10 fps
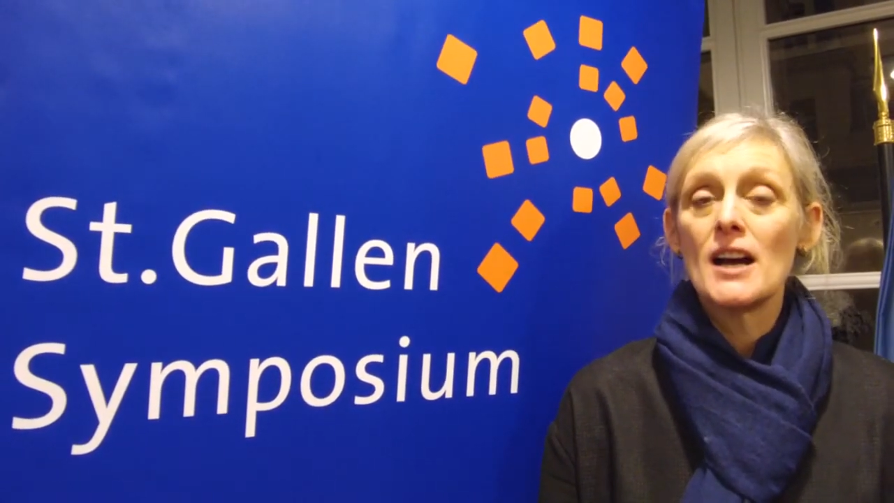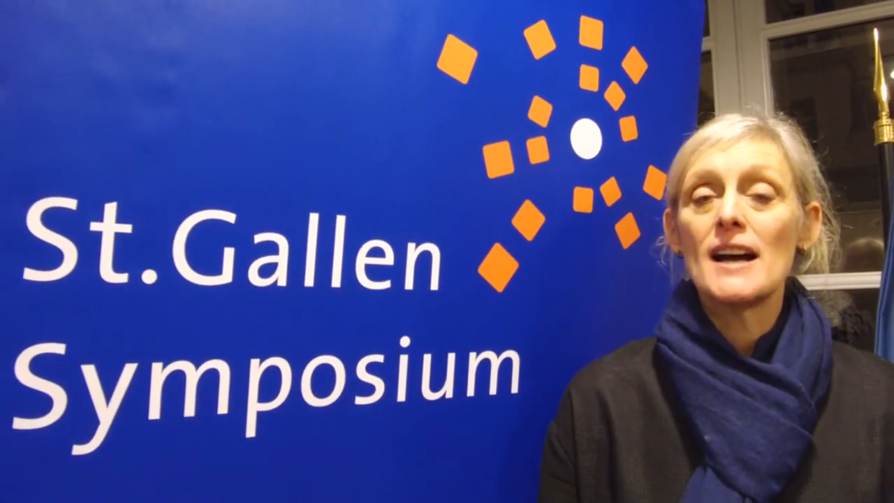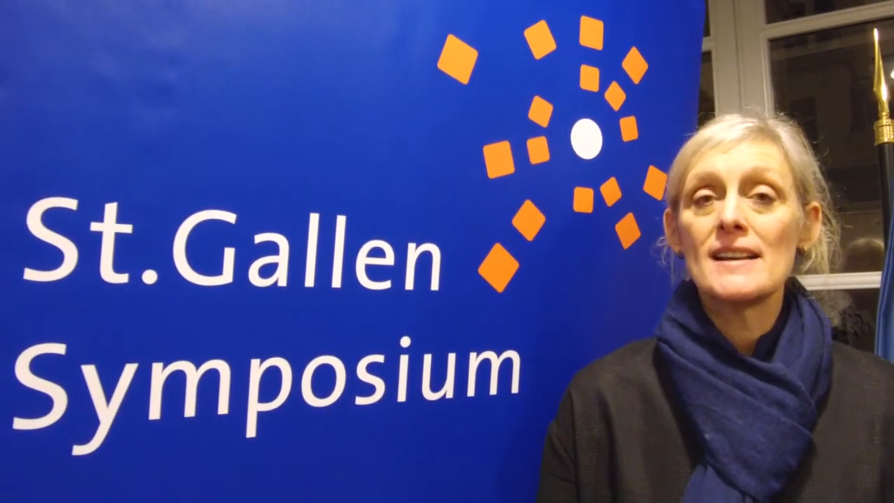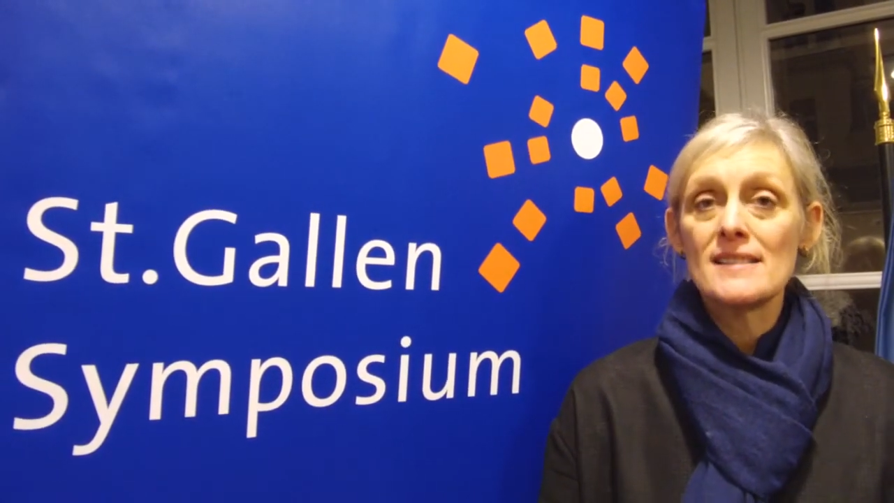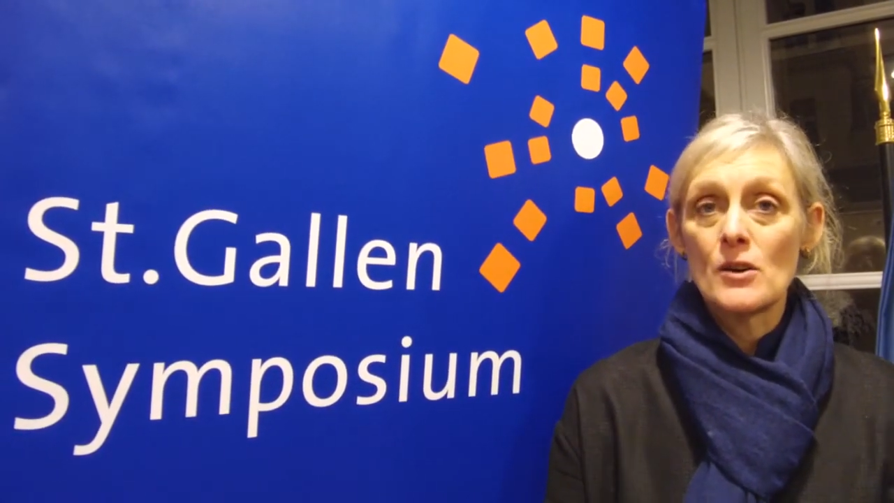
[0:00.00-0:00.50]

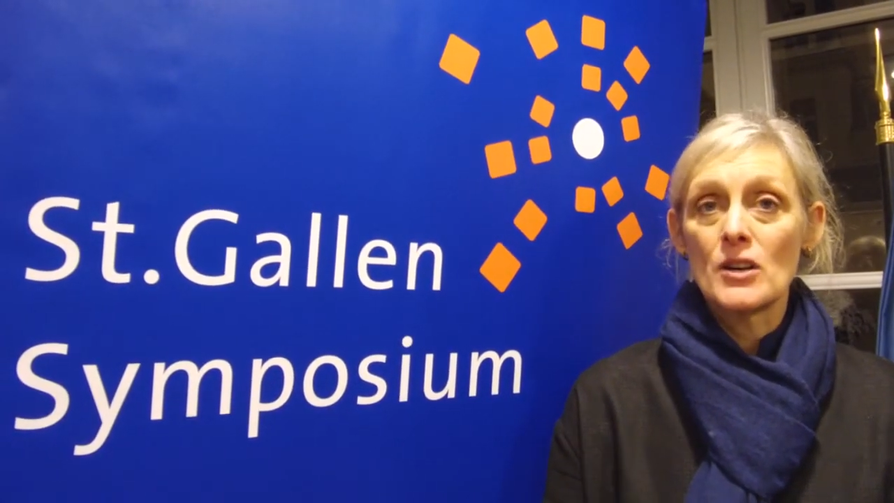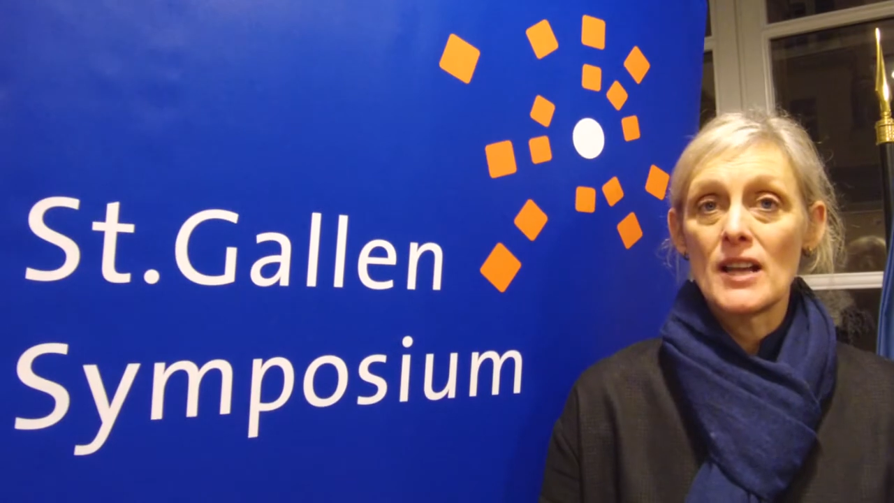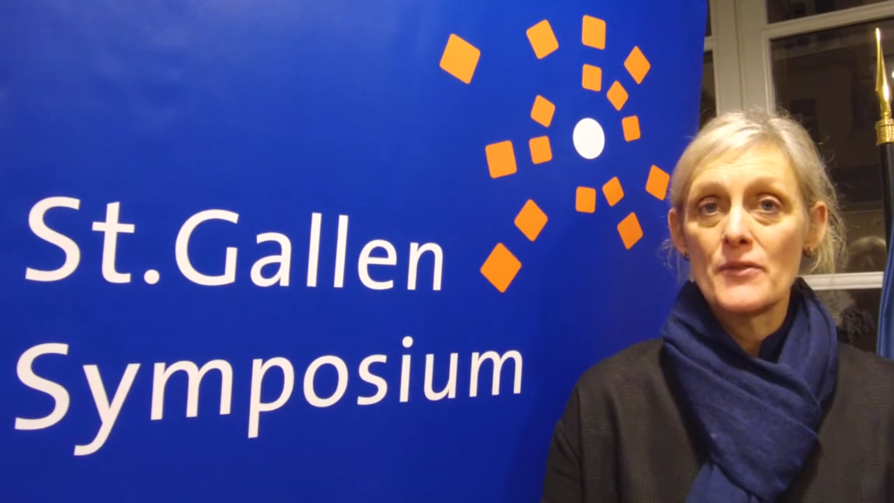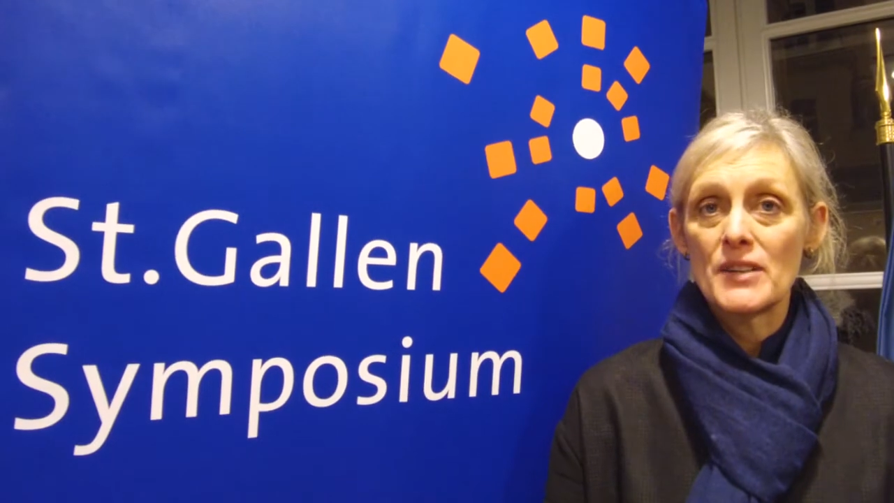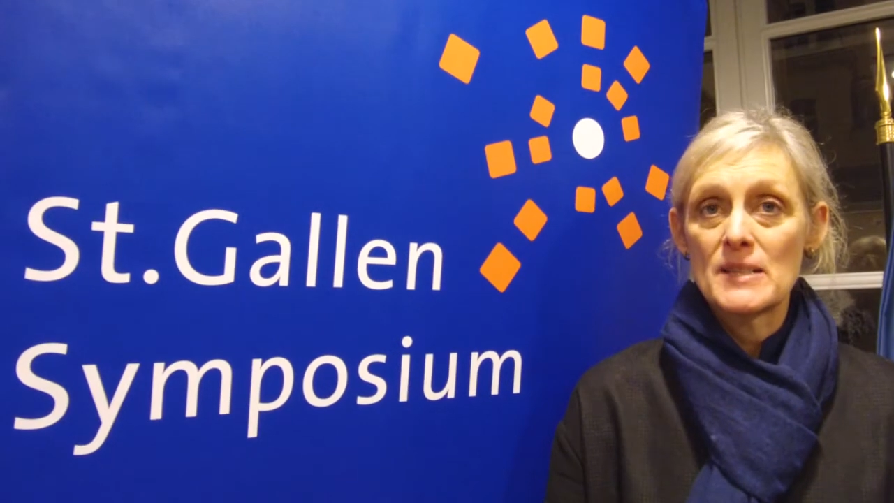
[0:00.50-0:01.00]
As our
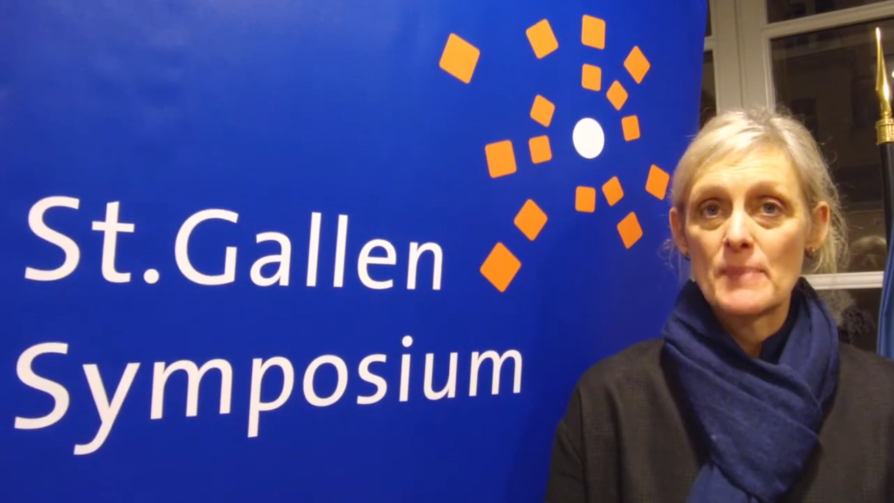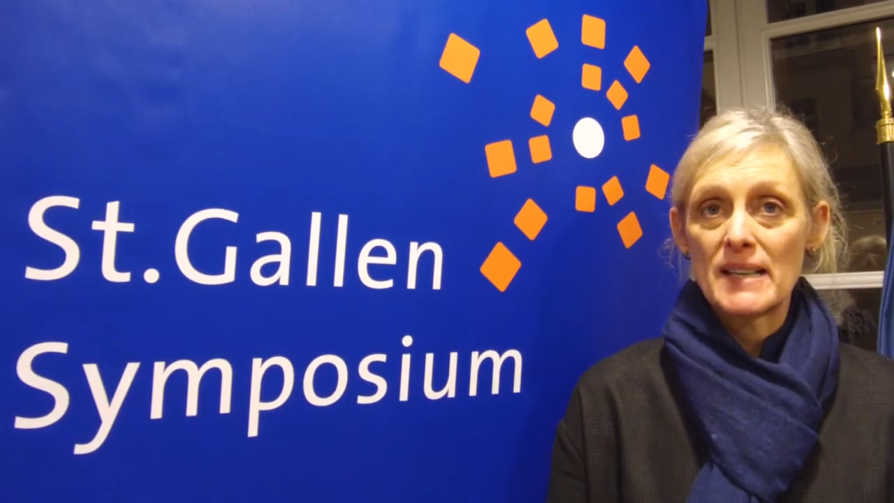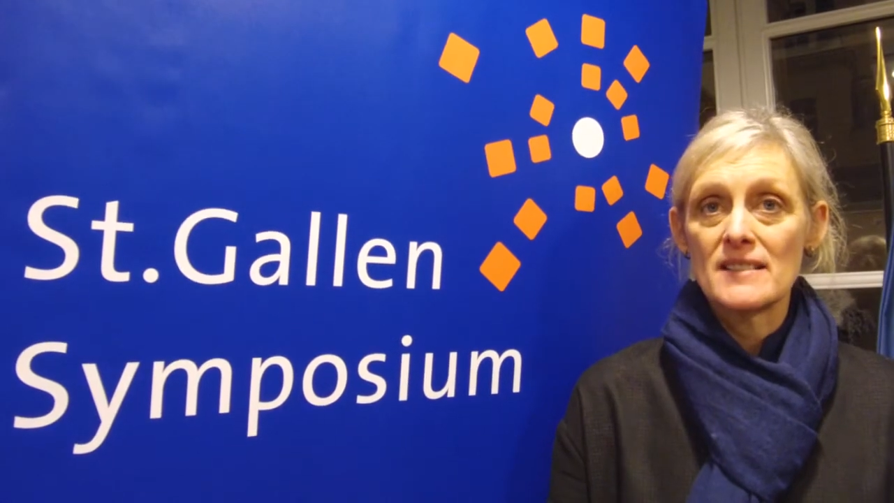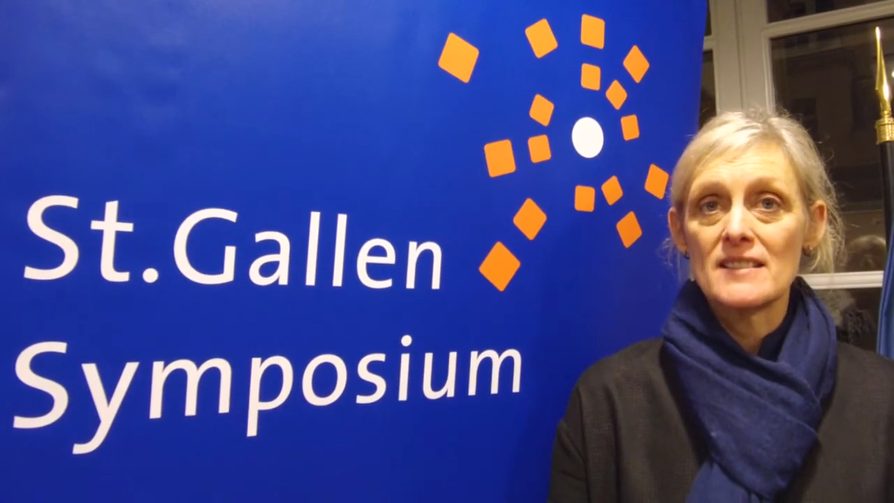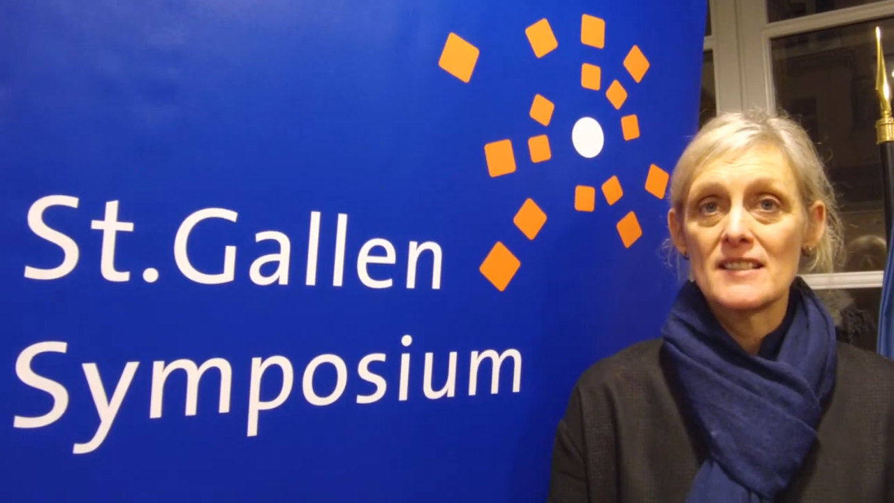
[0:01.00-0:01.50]
life
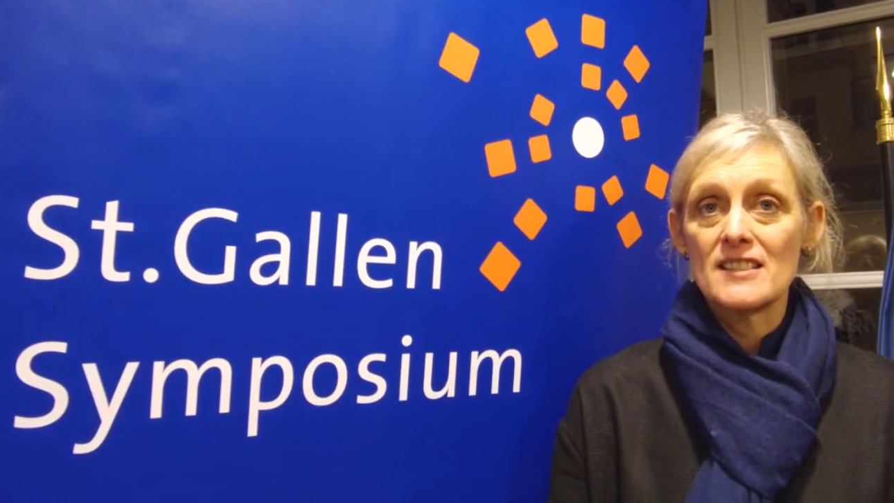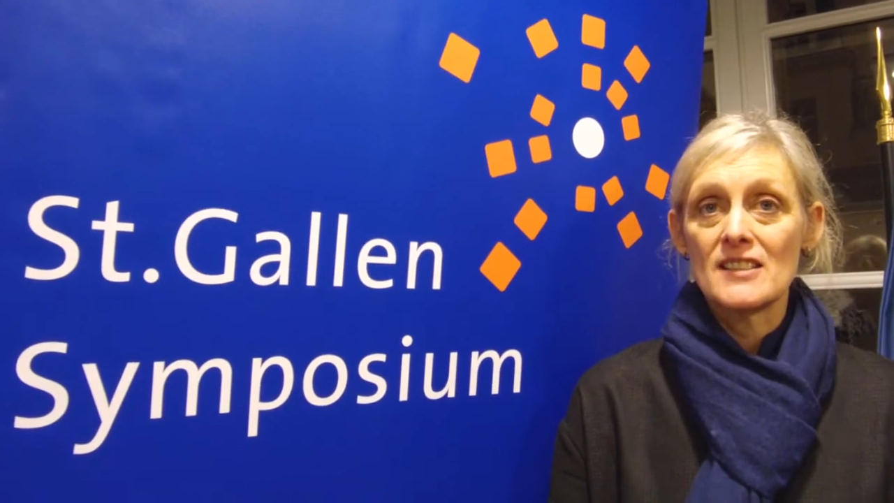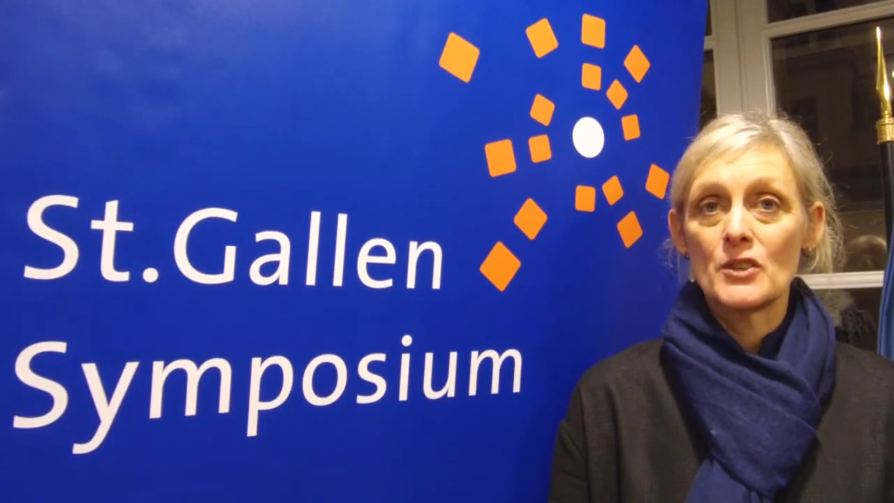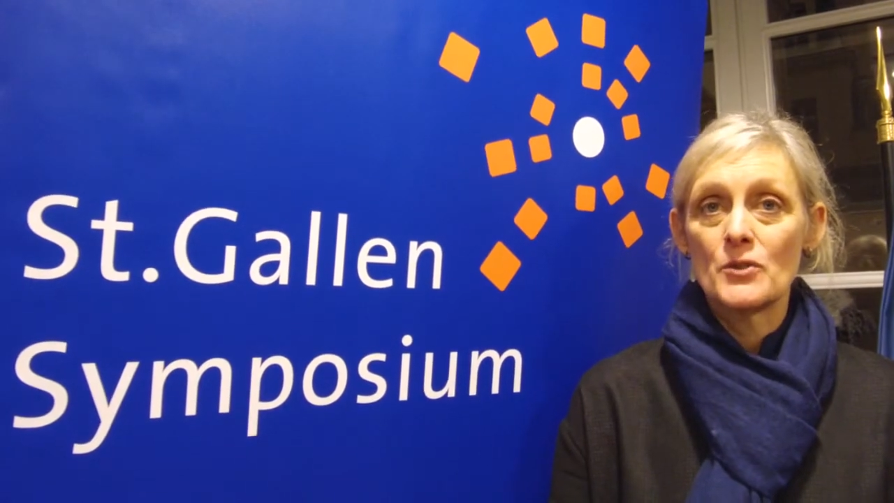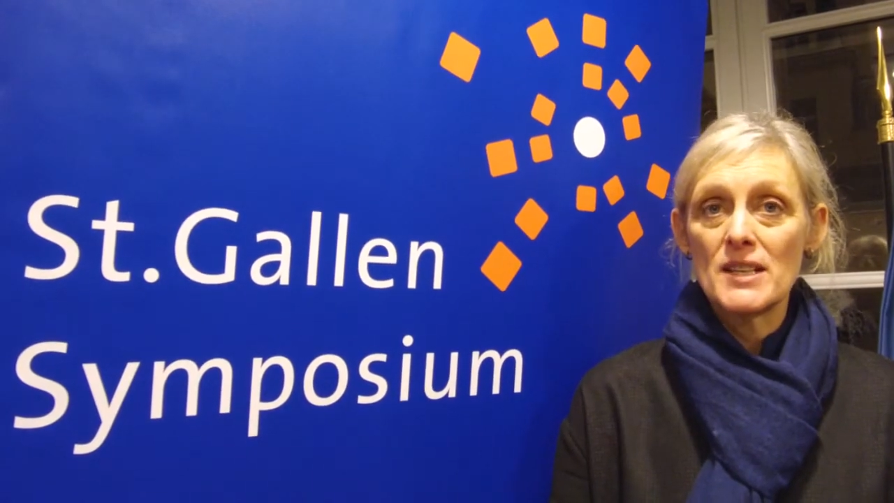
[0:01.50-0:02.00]
expectancy is
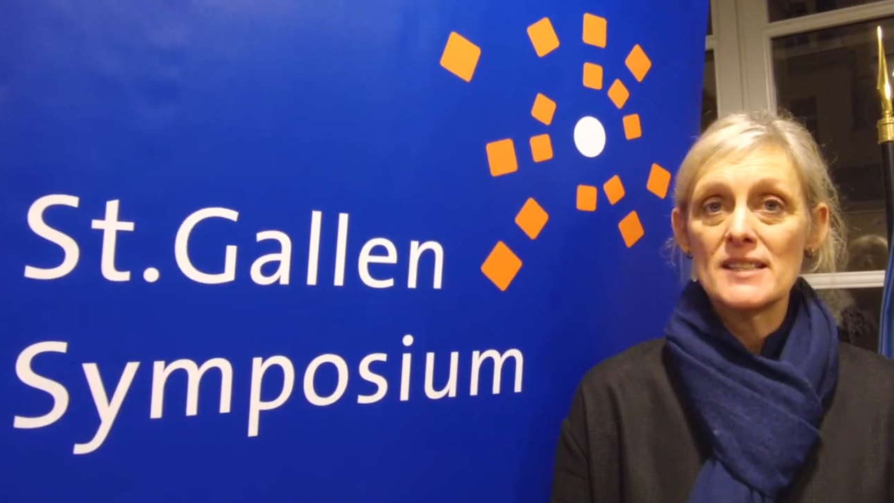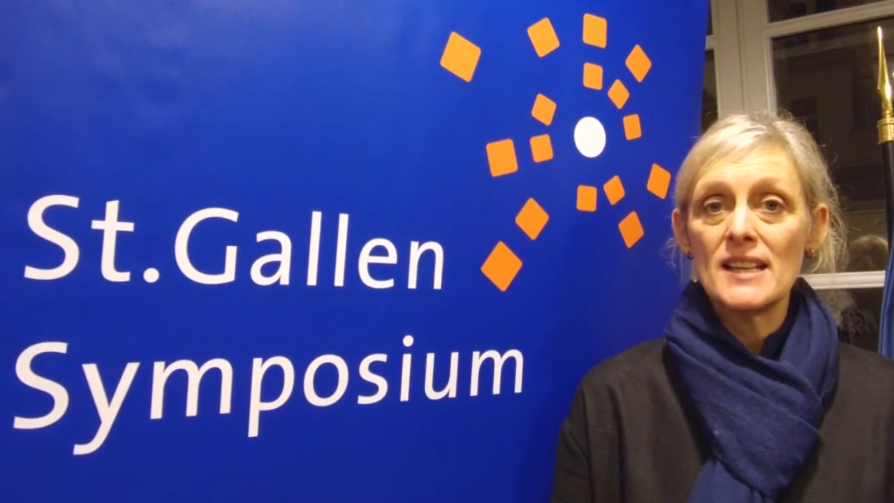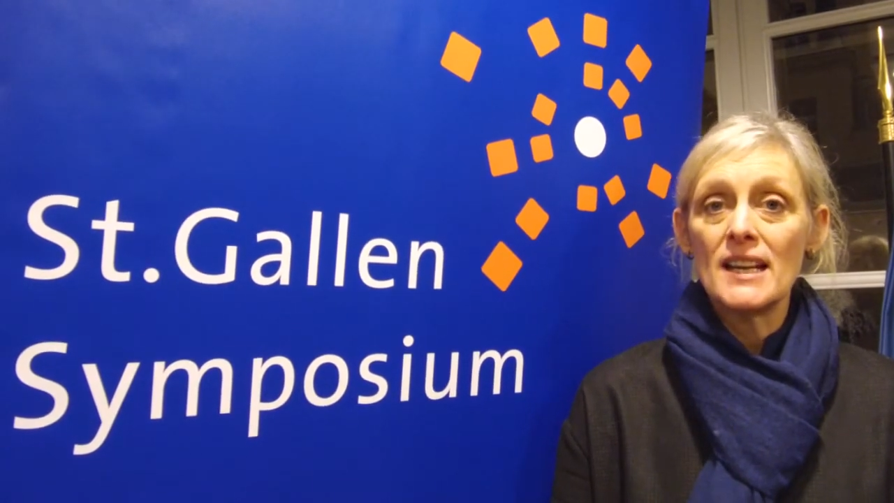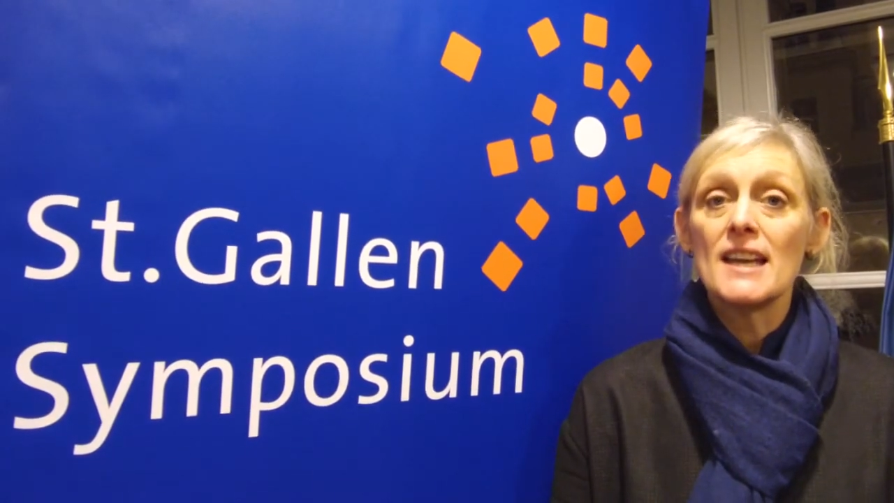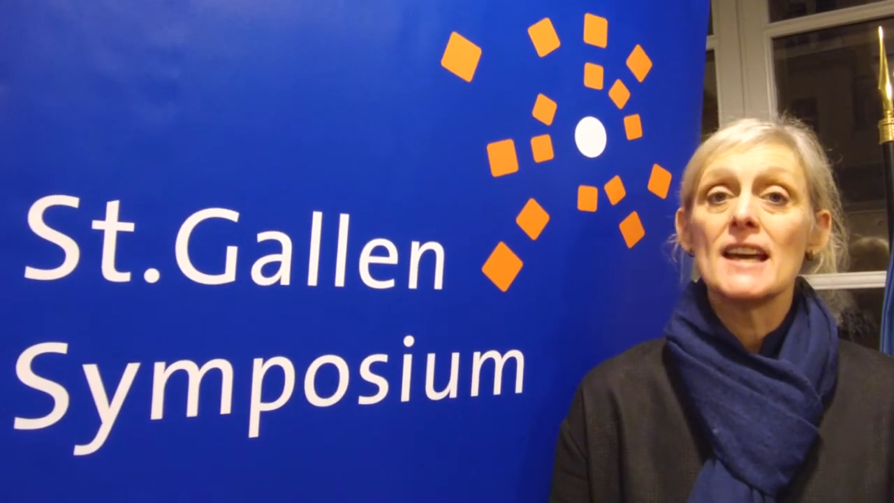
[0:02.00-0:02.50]
increasing,